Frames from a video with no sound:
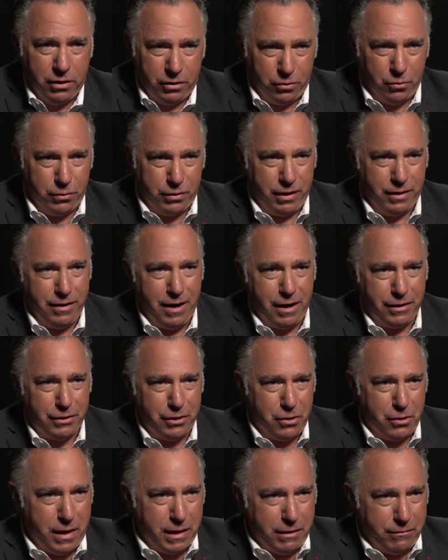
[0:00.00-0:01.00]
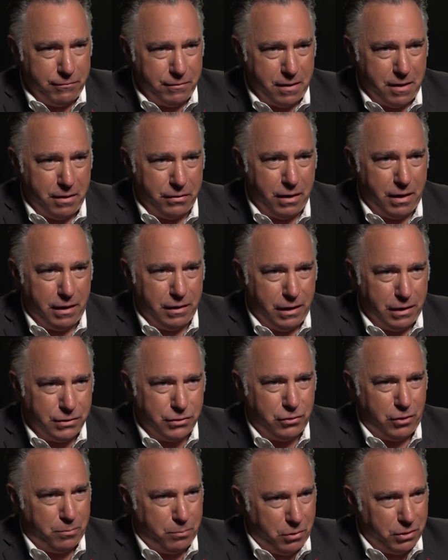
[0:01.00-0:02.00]
you cannot any farther
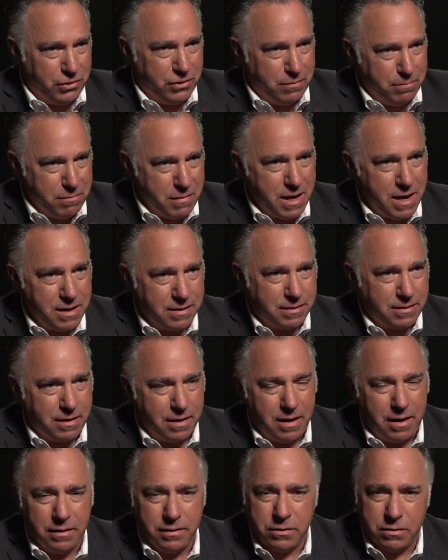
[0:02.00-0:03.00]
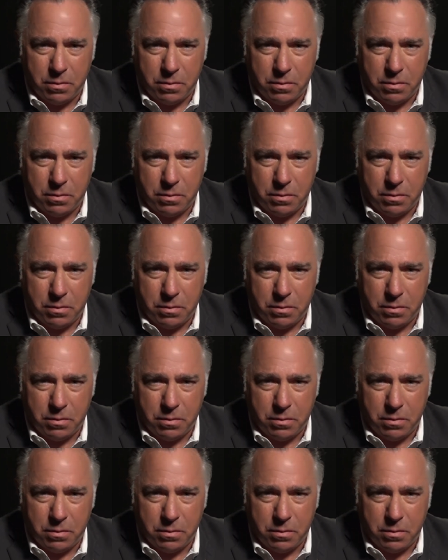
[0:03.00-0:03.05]
unless you put your mask on.